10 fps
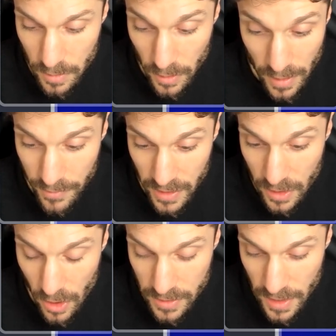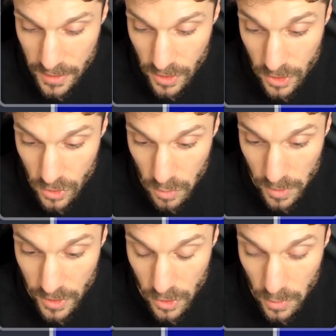We don't have any contacts. You can choose
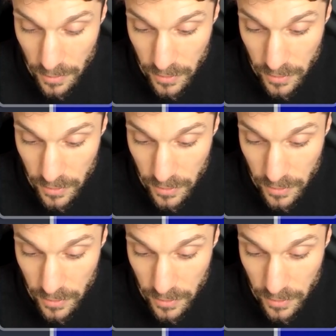what to do